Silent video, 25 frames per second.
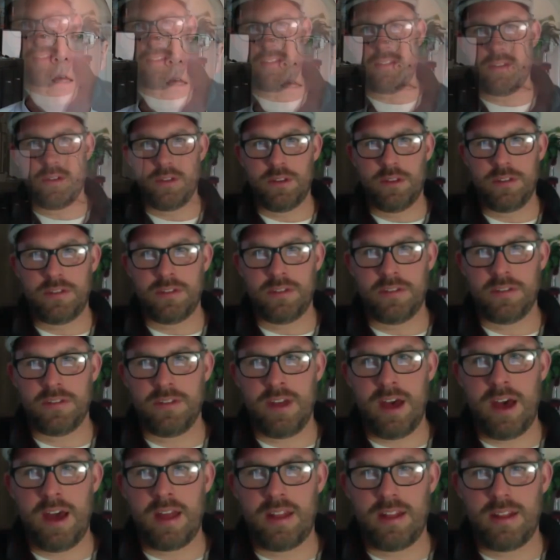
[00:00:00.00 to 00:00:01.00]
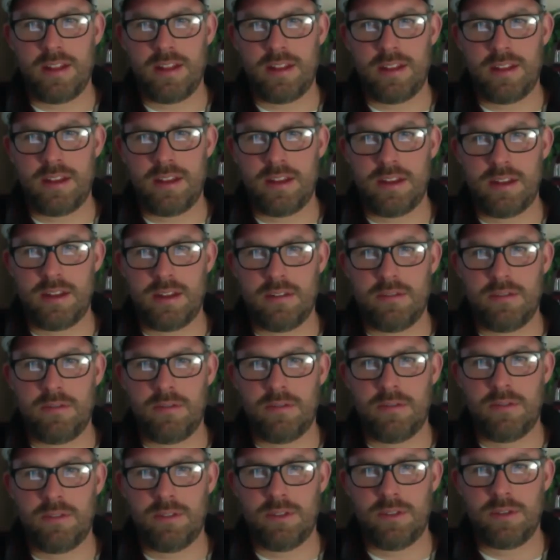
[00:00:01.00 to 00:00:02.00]
So this is not the
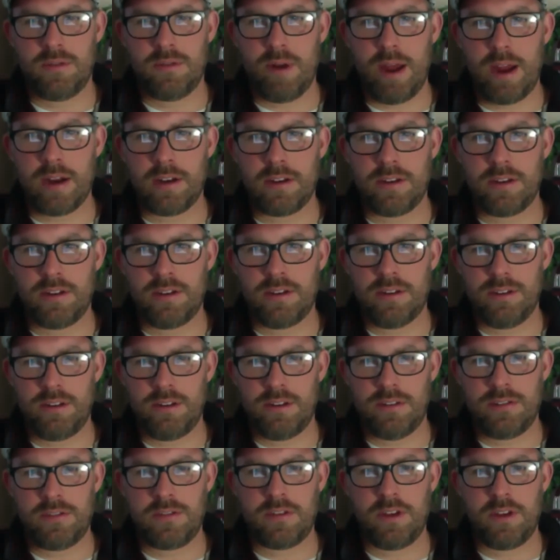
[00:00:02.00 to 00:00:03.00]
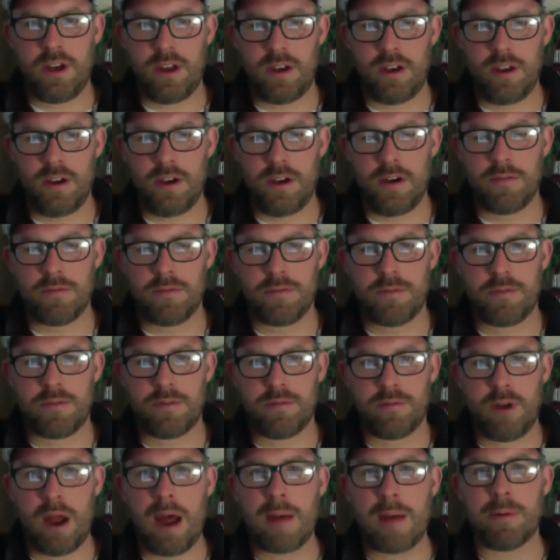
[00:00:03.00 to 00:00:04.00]
direct son of
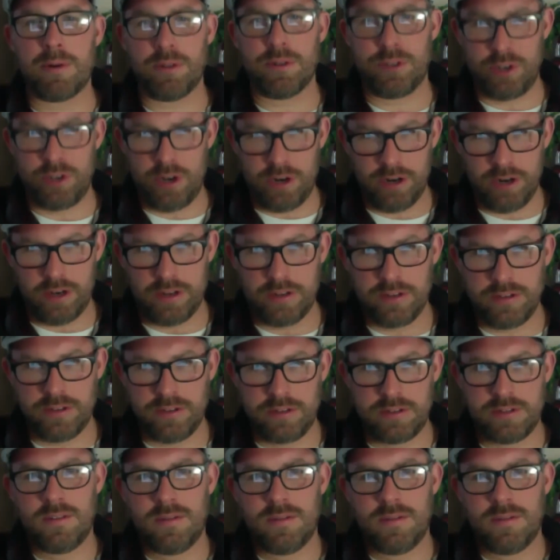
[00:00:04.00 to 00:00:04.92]
Robert Junkins.